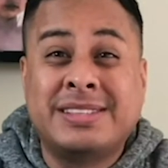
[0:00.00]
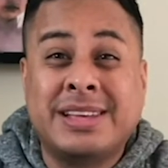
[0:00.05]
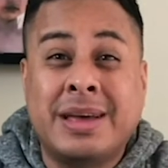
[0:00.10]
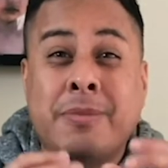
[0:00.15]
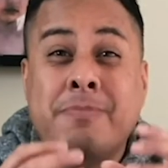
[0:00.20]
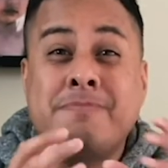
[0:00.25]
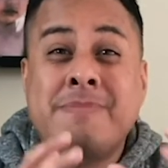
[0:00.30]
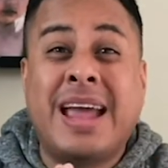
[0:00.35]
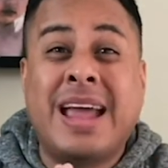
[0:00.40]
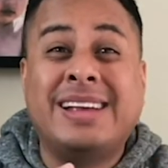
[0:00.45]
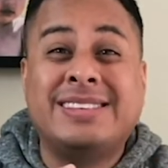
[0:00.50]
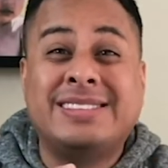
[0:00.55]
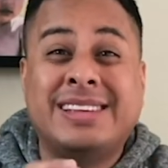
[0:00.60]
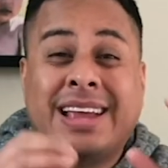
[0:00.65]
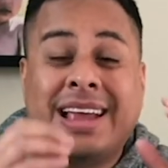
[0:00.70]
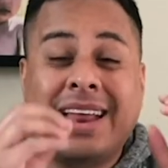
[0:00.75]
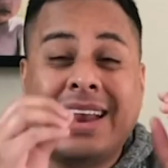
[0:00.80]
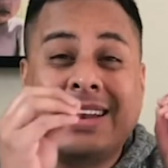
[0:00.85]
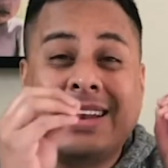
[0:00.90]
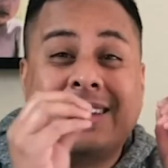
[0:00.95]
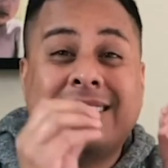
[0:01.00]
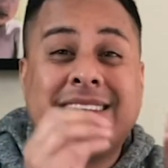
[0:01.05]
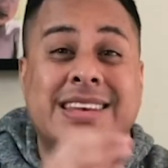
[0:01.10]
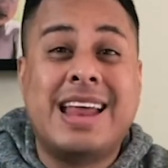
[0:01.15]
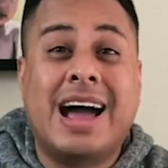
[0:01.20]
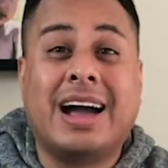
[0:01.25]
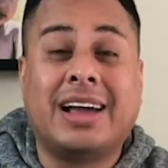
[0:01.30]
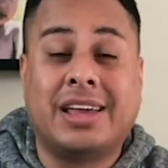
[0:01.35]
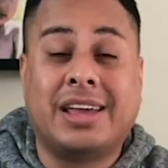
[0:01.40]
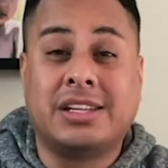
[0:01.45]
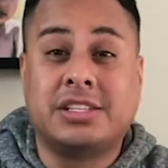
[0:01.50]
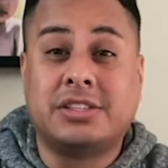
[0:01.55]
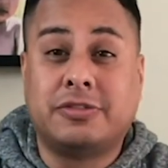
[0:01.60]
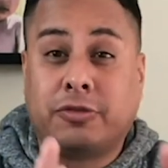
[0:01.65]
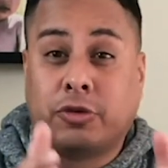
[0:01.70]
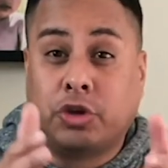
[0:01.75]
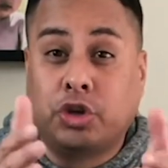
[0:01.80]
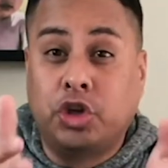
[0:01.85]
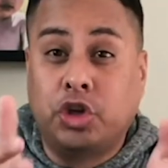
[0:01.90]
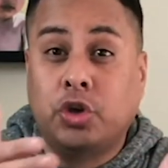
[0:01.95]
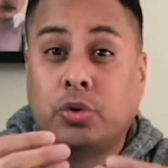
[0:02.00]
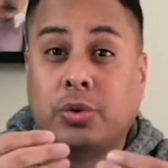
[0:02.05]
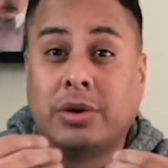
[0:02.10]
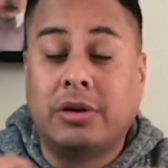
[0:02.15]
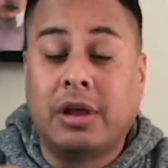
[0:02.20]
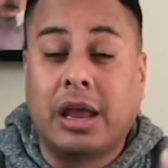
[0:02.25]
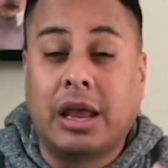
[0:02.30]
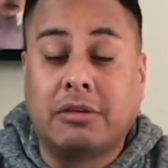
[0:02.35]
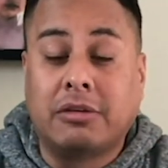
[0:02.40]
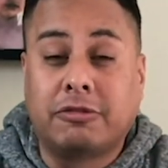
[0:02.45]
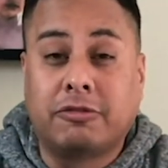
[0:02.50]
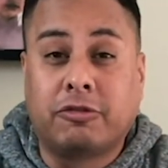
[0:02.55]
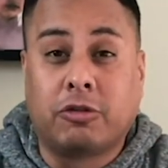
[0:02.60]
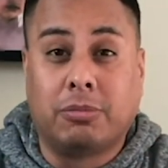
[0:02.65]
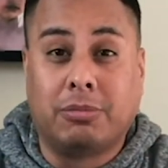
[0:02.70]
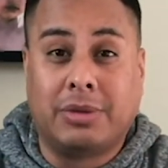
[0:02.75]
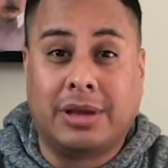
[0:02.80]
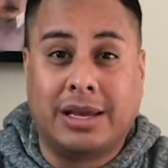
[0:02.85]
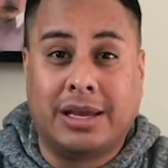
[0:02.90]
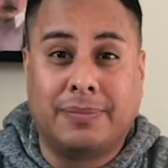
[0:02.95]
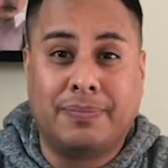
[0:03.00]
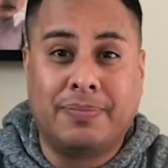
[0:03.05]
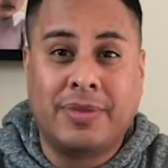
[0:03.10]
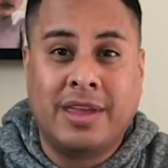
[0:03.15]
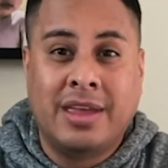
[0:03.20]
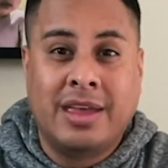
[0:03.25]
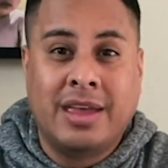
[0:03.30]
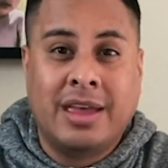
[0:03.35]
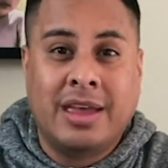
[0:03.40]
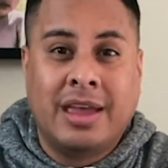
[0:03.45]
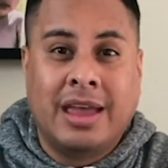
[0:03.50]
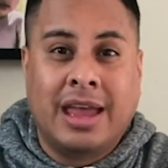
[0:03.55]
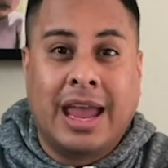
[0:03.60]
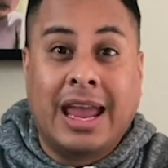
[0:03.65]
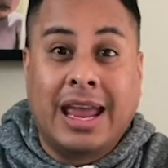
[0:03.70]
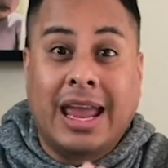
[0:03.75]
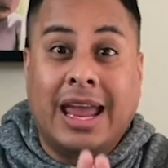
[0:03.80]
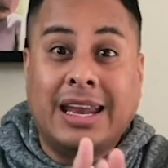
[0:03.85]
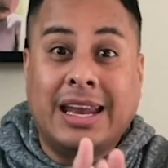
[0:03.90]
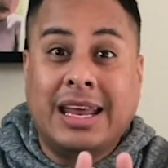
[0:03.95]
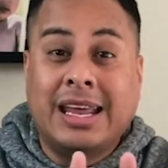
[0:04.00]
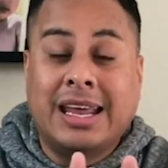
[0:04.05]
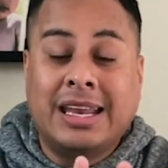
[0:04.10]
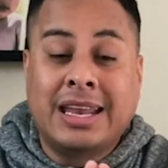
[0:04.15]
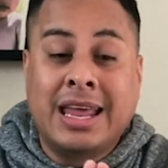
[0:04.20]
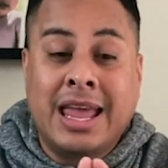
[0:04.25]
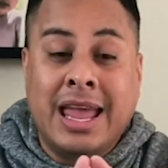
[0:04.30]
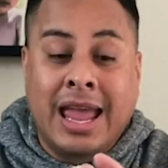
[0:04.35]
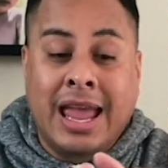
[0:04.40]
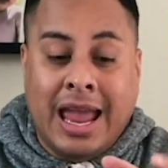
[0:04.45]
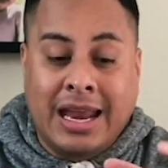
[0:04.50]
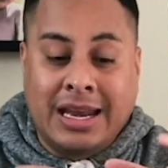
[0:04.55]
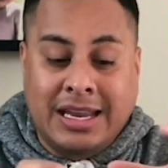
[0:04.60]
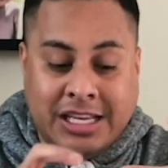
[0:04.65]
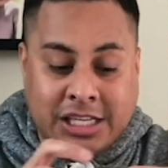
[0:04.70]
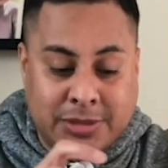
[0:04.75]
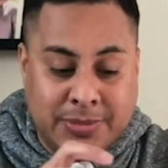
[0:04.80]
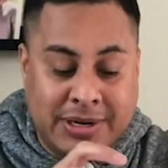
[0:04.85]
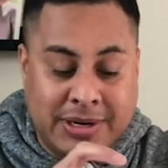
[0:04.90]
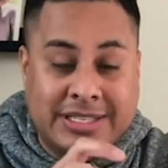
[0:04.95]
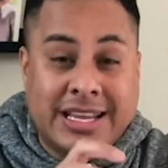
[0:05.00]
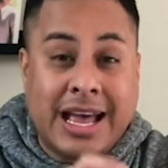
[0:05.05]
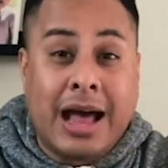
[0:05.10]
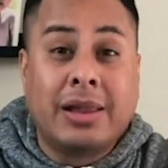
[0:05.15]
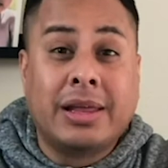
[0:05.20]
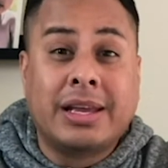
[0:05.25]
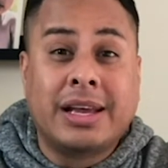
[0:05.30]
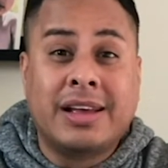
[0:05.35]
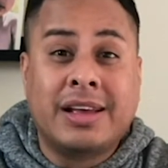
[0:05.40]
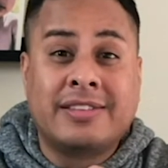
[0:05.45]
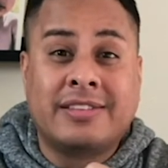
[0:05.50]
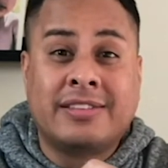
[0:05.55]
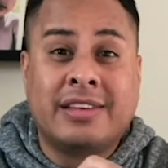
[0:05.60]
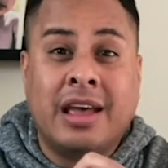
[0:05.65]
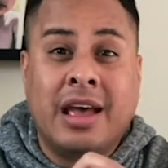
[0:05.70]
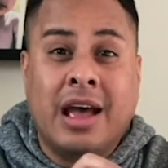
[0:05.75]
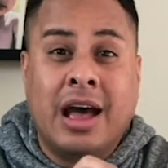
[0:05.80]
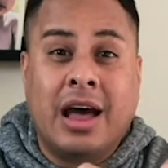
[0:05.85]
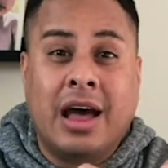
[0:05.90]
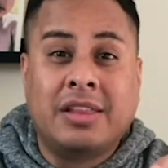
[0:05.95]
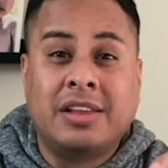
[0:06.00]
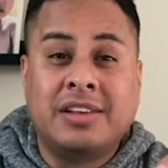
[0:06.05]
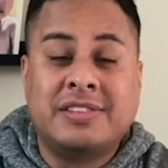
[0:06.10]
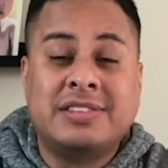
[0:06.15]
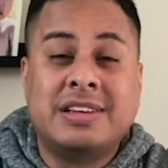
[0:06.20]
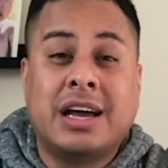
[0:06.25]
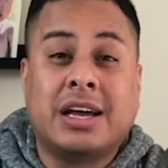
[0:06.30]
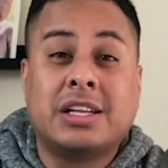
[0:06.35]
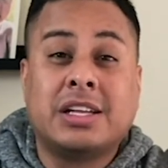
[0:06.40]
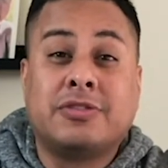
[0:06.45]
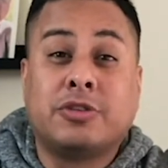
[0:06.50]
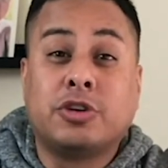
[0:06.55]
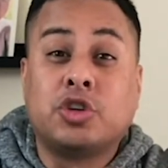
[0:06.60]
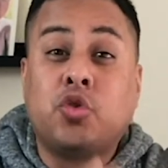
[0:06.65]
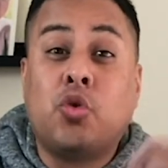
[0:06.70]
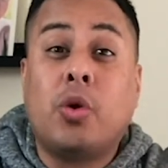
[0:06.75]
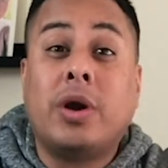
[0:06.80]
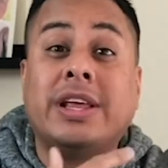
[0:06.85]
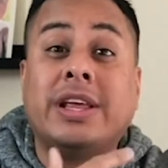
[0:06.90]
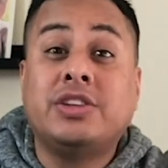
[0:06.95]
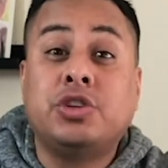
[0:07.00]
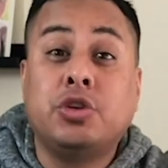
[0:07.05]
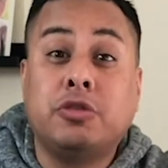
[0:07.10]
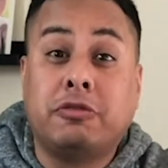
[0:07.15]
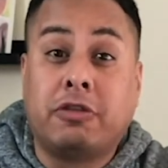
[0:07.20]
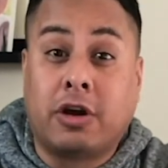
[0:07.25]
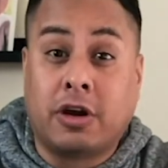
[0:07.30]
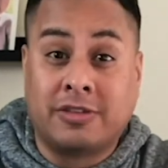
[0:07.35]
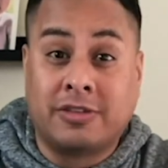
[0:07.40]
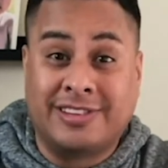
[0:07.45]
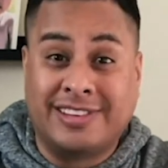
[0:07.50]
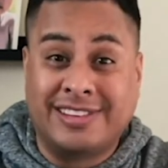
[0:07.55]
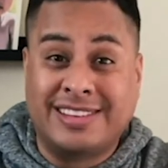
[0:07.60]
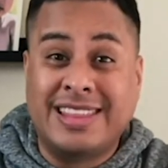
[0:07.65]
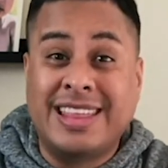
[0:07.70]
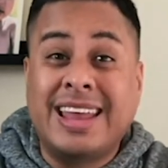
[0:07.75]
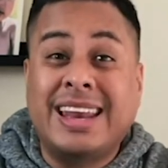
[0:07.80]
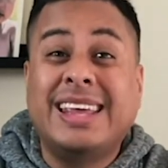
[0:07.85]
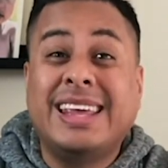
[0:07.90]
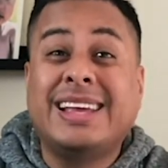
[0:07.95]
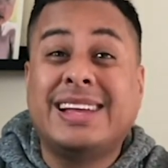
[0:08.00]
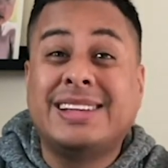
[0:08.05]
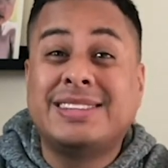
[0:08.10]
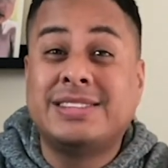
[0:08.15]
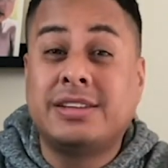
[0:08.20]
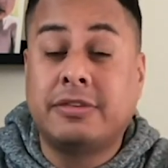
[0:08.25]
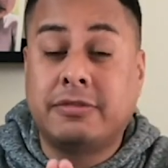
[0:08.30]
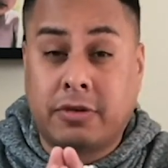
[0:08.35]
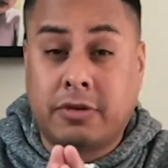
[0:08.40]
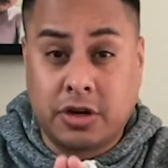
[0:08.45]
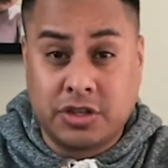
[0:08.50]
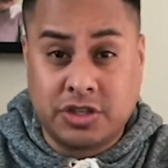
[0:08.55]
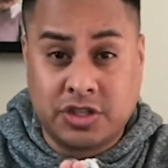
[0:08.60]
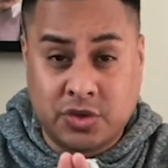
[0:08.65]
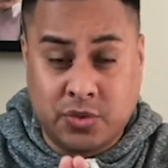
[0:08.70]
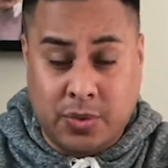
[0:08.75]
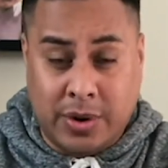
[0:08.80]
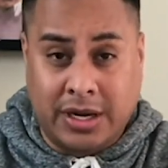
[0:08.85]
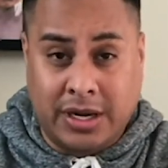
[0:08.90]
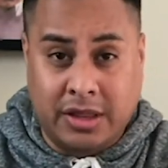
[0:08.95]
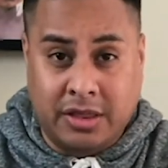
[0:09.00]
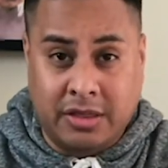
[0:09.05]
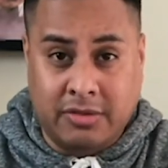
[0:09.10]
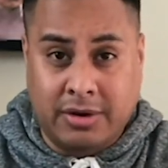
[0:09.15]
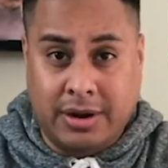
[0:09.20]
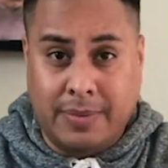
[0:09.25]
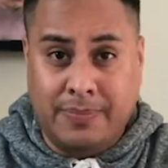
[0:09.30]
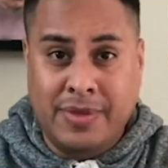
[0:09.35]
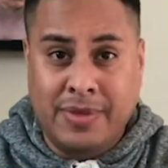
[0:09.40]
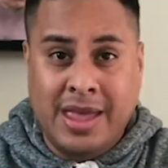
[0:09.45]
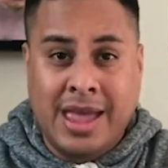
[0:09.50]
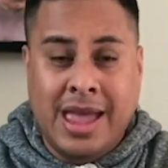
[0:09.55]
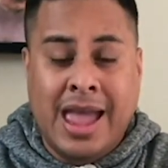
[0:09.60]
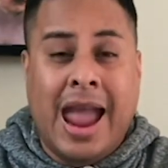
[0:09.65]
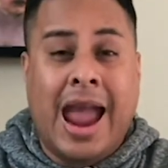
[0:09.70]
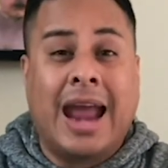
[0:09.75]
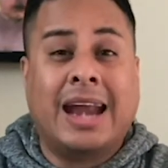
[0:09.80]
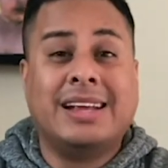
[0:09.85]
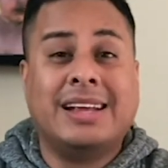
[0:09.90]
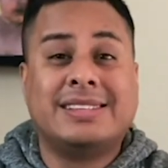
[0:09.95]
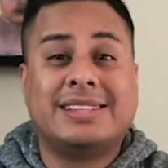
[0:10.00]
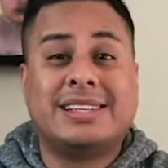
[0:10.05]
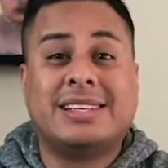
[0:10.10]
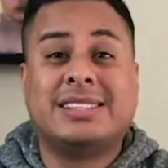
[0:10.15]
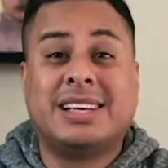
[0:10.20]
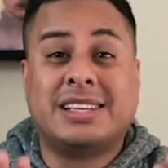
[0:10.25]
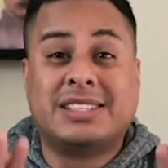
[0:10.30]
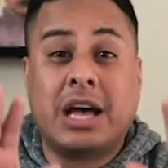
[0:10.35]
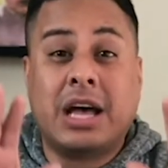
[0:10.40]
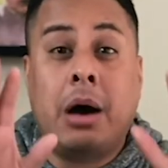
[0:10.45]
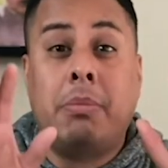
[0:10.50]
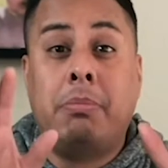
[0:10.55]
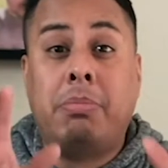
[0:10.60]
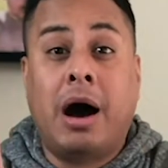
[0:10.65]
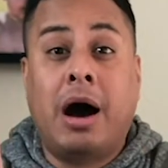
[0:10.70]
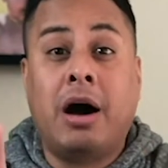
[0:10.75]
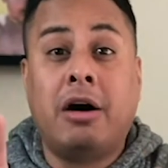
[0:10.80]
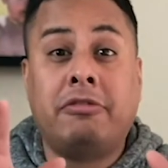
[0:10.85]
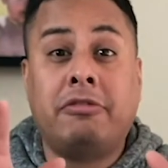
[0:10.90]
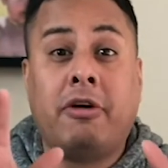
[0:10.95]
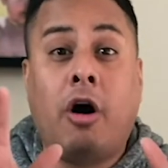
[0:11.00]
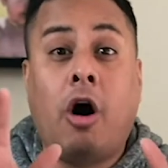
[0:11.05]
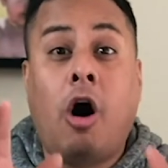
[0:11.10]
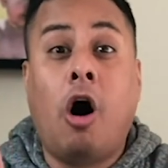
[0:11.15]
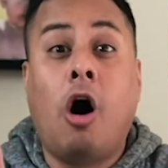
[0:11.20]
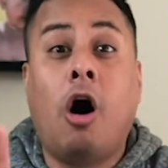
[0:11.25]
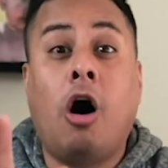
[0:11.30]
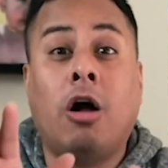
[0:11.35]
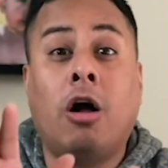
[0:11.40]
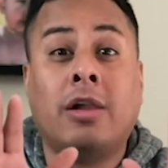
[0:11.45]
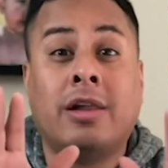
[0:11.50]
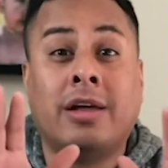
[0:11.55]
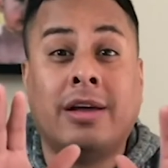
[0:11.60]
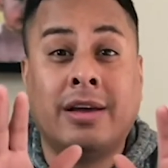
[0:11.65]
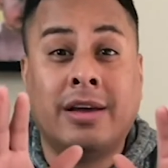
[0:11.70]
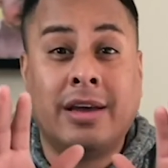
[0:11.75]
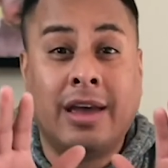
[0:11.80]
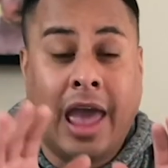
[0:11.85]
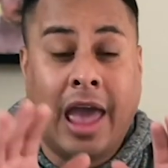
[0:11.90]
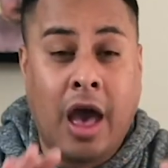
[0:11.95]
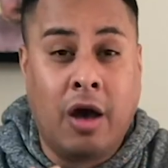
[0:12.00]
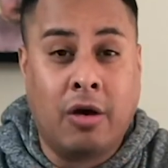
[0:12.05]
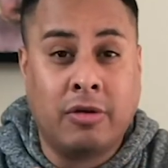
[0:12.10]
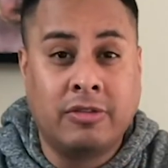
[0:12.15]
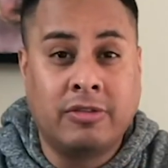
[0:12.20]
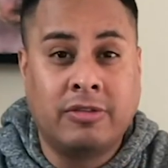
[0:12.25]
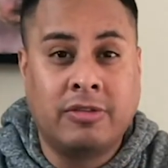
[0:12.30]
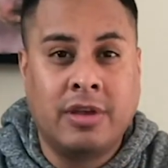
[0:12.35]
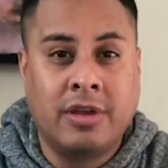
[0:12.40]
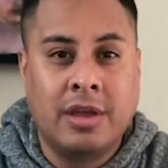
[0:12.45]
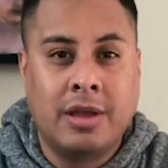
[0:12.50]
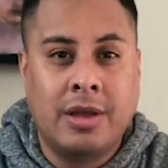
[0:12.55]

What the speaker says: amazing nuggets for you and for me. And he's been telling us these nuggets for 22 verses. And then he gets to verse 23. And he says this, above all else.